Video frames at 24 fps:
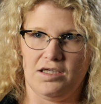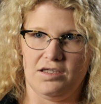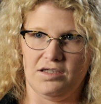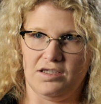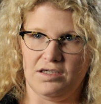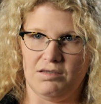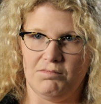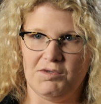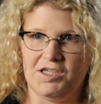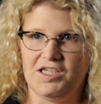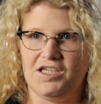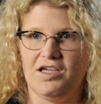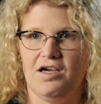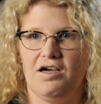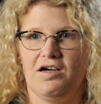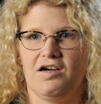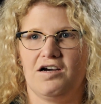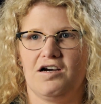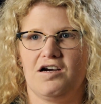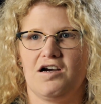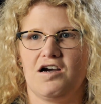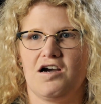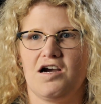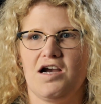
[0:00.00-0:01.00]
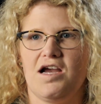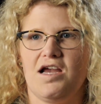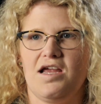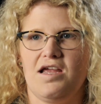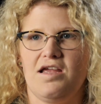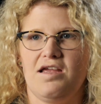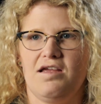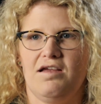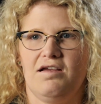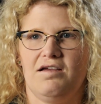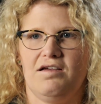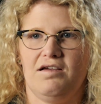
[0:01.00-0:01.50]
a little bit younger
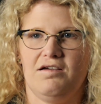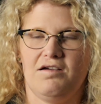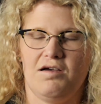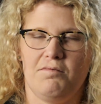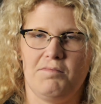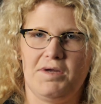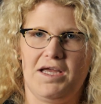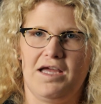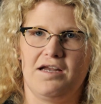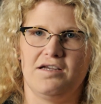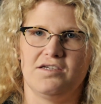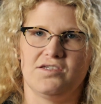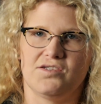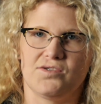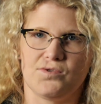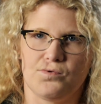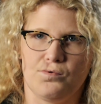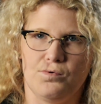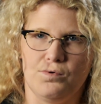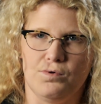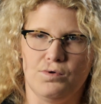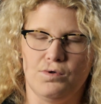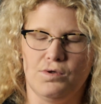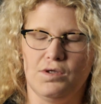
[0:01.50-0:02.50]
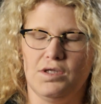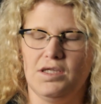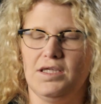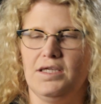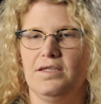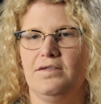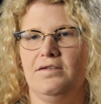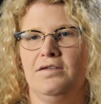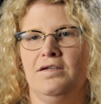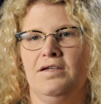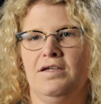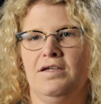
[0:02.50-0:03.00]
coming out of school, and